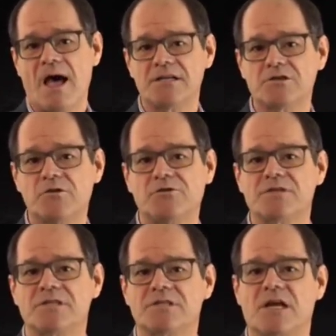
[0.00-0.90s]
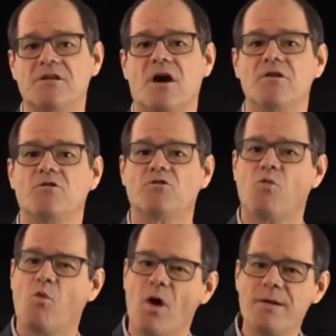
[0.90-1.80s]
Astrophysics cannot
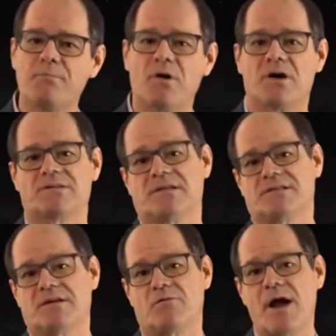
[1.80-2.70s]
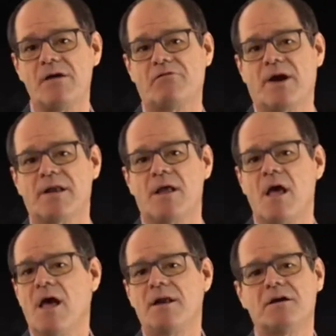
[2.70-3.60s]
use one process in graphite
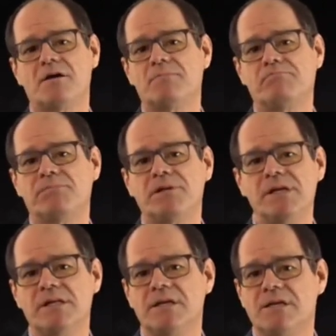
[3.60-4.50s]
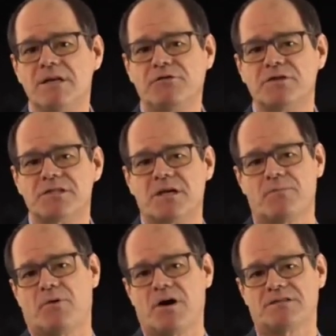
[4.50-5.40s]
and a completely different
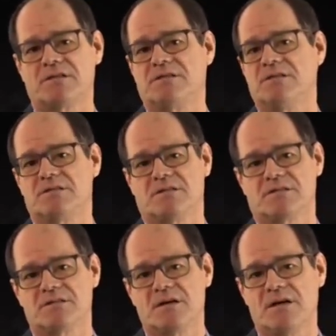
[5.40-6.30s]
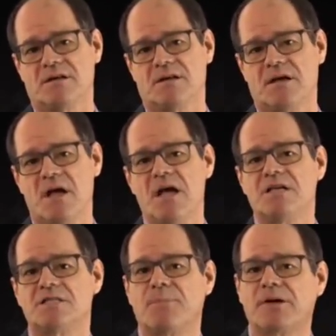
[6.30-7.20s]
set of processes in the sun.
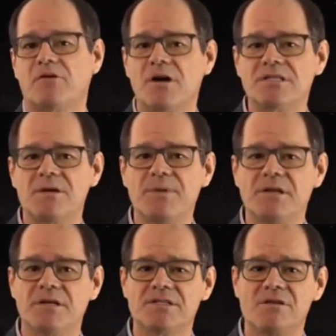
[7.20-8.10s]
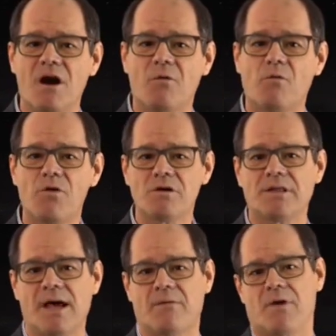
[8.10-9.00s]
Spectroscopy does not
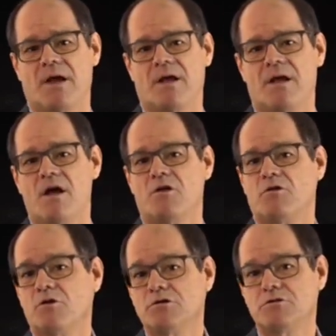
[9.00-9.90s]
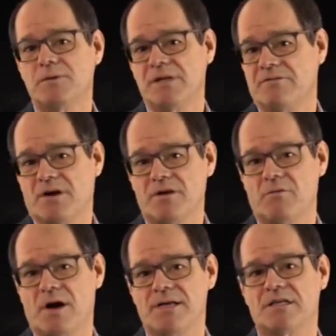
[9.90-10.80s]
work that way. Those who believe
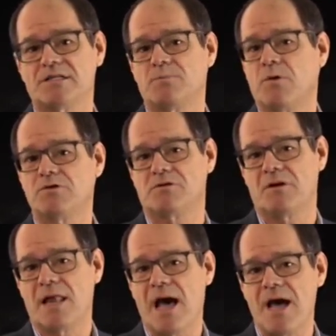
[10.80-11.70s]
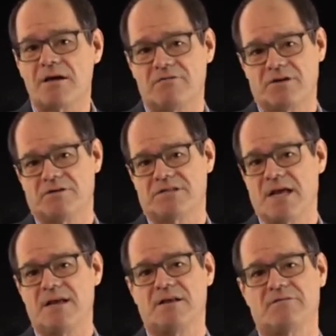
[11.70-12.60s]
otherwise expose their lack of
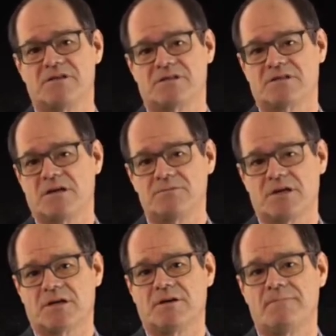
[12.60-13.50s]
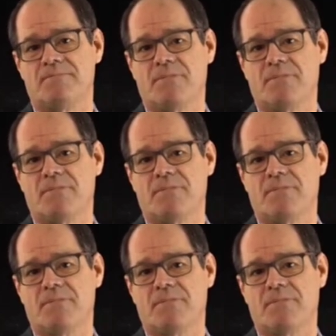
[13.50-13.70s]
understanding of this subject.